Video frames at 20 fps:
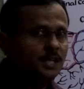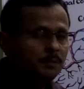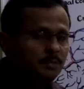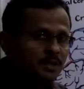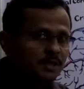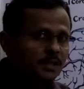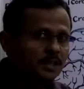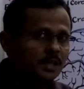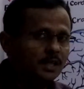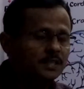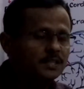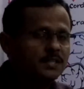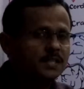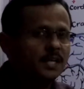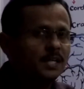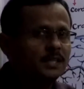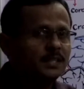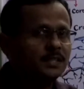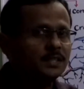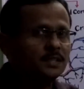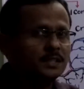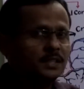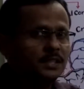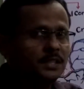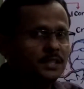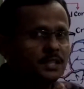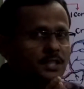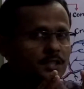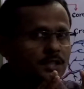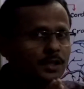indicates that
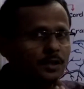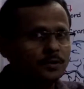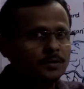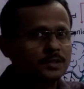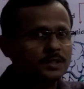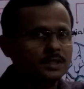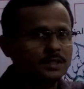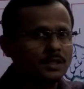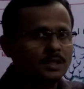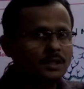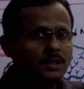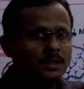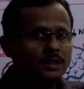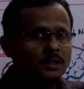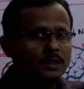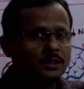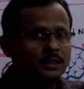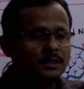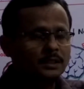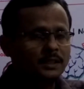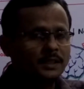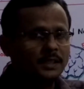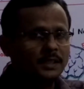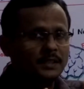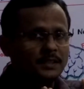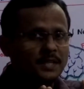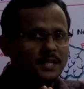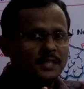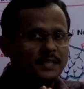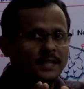these nerves, they
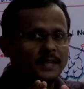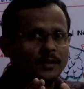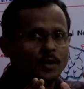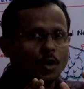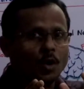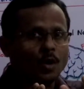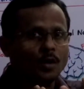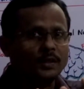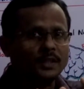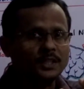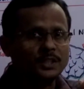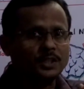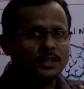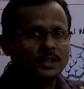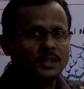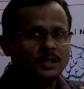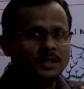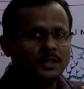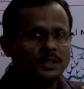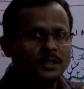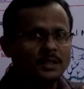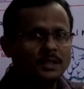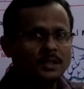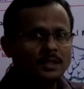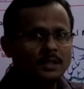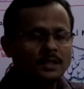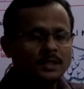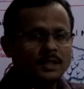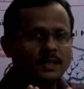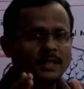take their origin
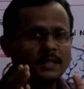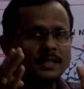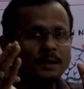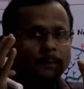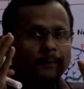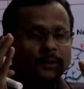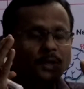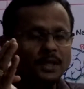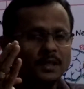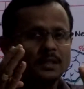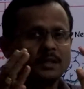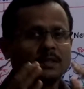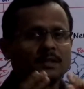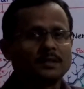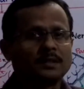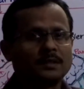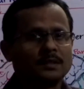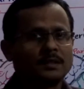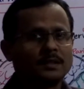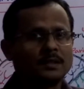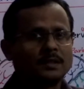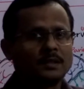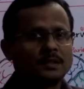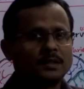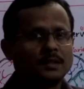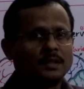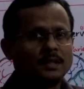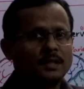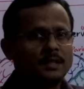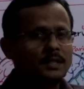in the brain.
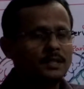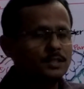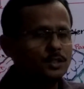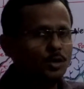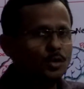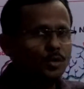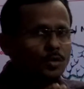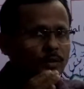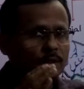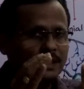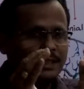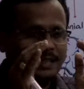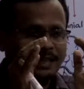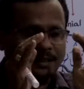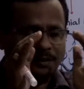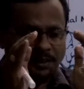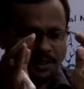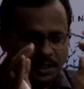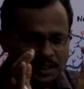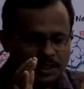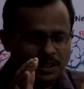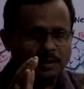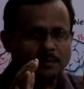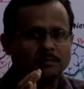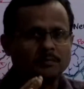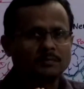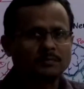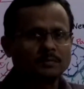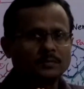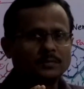So in the cranium,
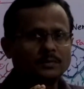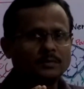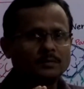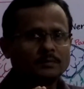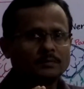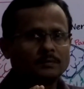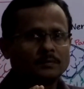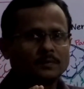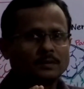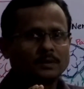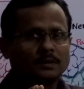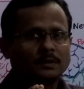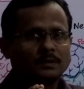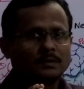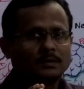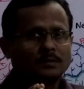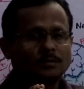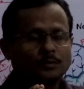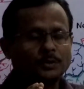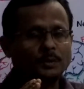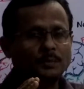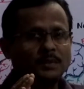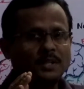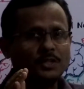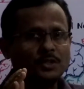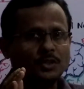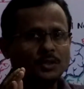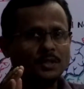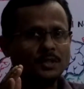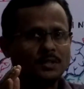from
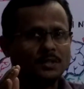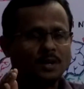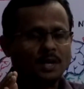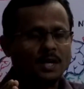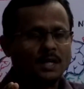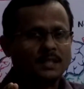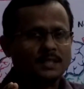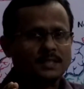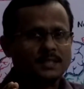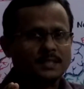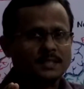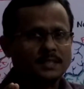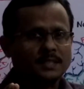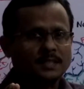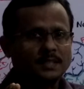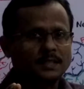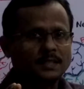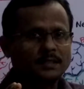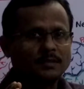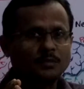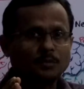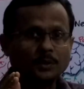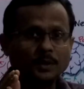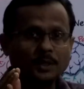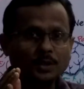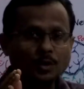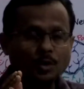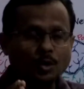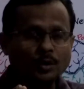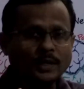yesterday's class, we
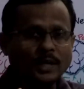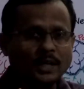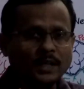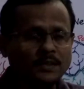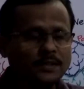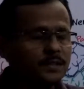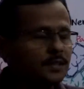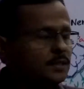know that